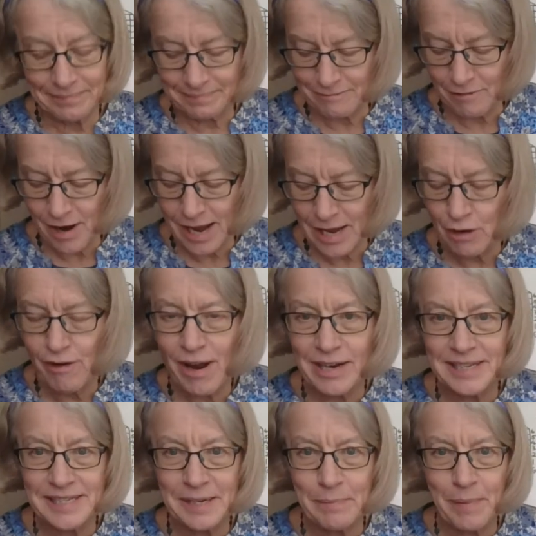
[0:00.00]
Write your
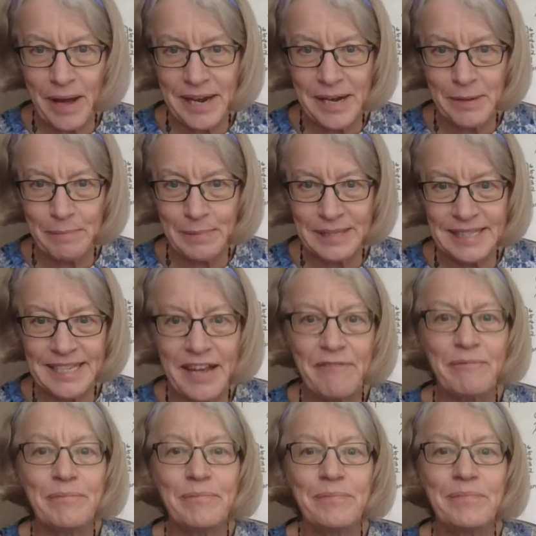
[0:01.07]
answer by number 7.